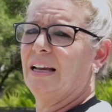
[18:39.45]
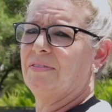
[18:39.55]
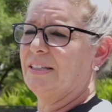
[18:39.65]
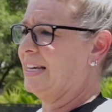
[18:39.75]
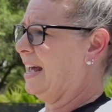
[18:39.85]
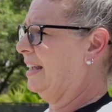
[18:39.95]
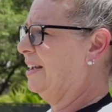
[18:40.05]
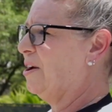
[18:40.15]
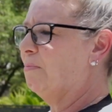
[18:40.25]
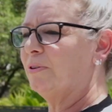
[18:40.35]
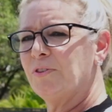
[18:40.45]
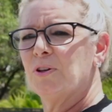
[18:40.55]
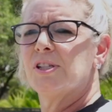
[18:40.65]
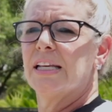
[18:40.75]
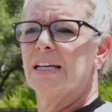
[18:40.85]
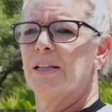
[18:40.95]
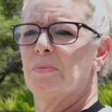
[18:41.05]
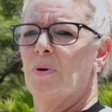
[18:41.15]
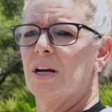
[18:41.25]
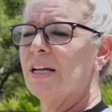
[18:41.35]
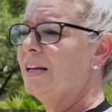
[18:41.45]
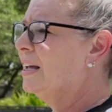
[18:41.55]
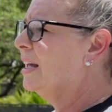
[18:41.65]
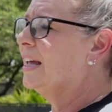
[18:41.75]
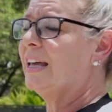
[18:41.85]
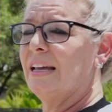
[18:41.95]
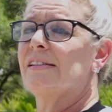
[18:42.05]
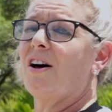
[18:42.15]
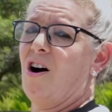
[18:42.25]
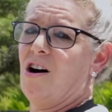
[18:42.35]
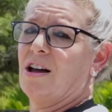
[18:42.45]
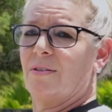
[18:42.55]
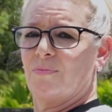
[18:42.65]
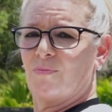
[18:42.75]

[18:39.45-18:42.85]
of the day, but first thing in the morning, it's on.